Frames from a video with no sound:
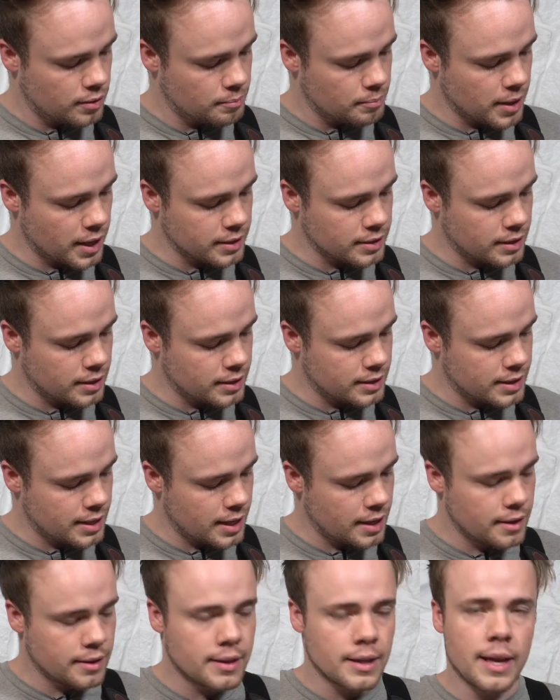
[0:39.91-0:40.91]
back to the
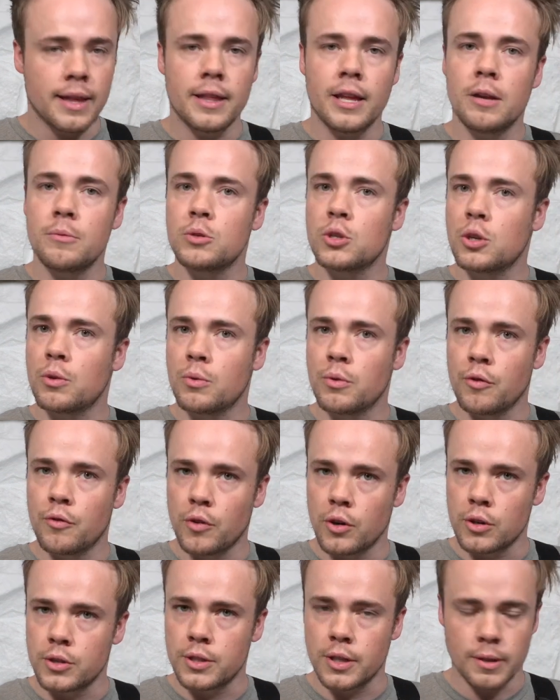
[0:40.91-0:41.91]
10th, and then I'm just going to
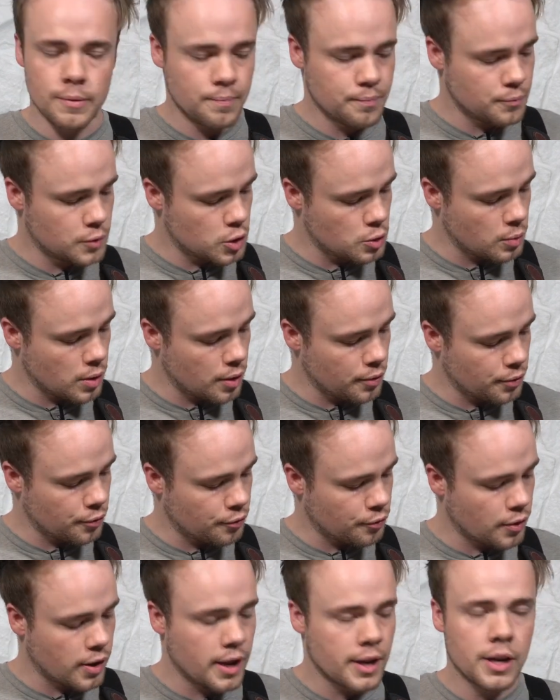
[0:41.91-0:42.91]
reverse it. 12th
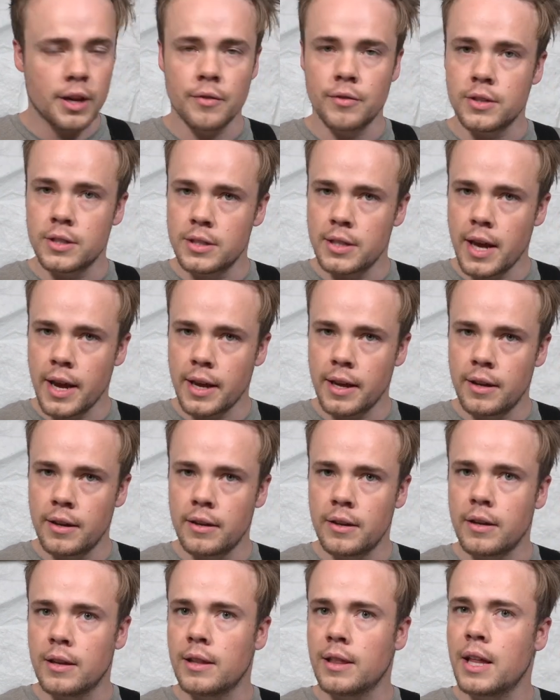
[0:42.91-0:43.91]
fret of the 2nd,
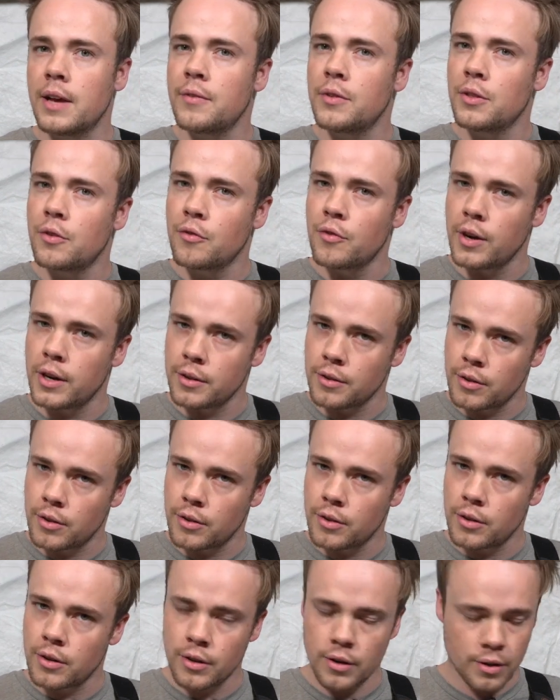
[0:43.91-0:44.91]
11th fret of
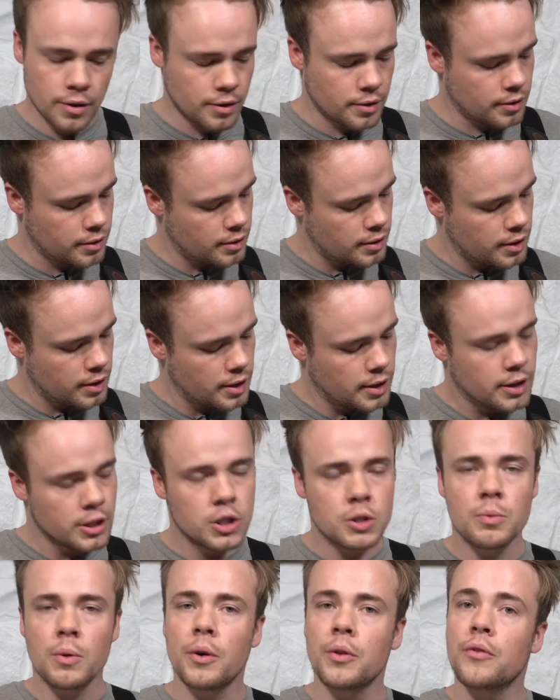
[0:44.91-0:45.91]
the 3rd,
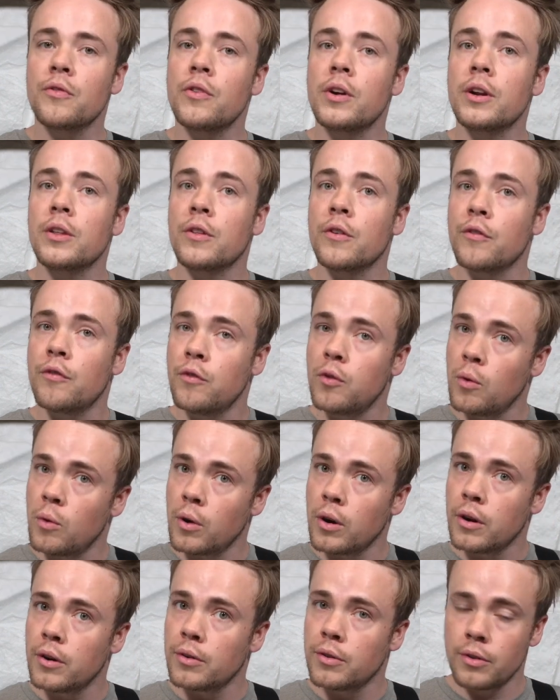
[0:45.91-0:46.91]
12th fret of the
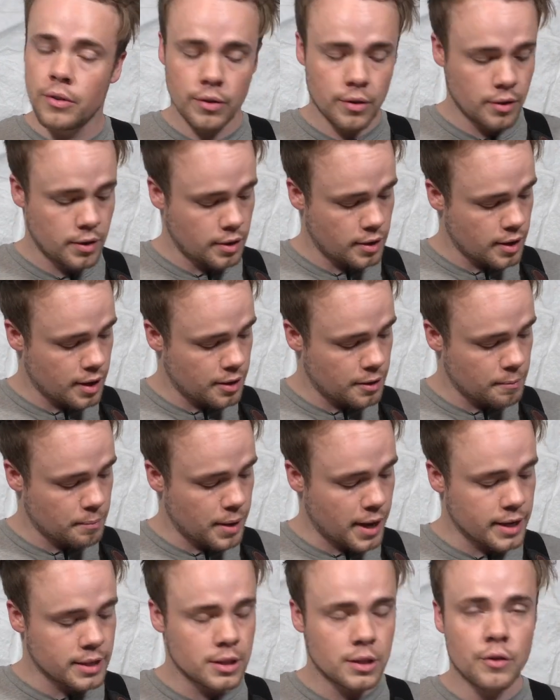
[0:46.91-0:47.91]
4th, and then
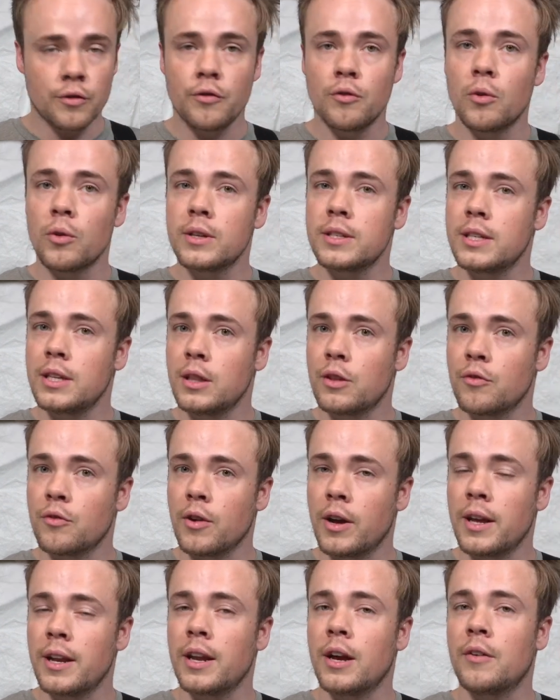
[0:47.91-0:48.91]
back to the 14th
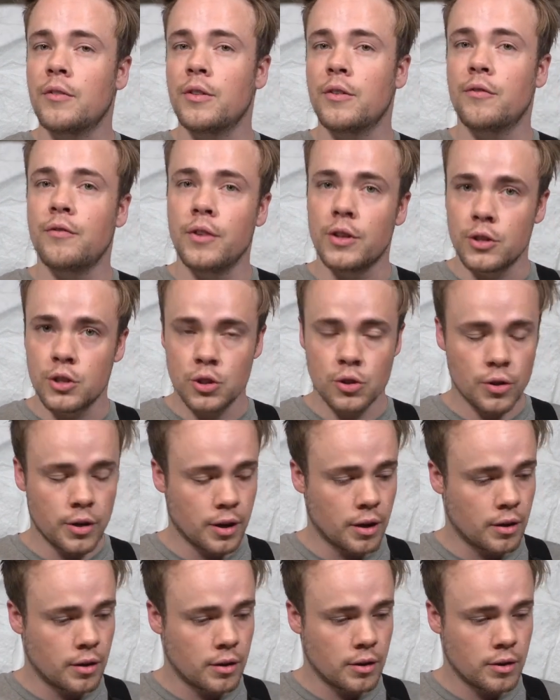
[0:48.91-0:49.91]
fret of the 5th string.